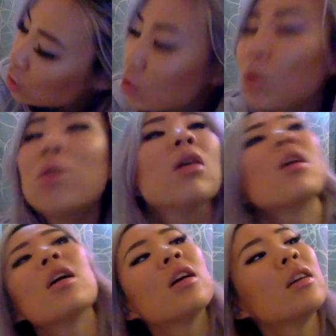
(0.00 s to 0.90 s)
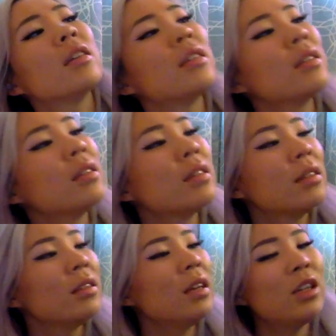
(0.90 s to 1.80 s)
your
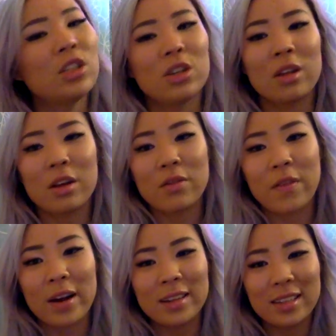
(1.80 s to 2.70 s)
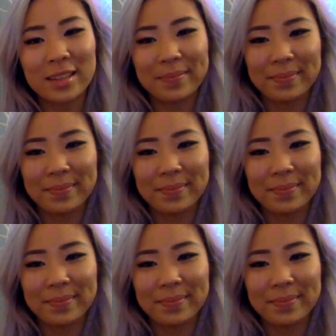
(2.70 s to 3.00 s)
issue that you find.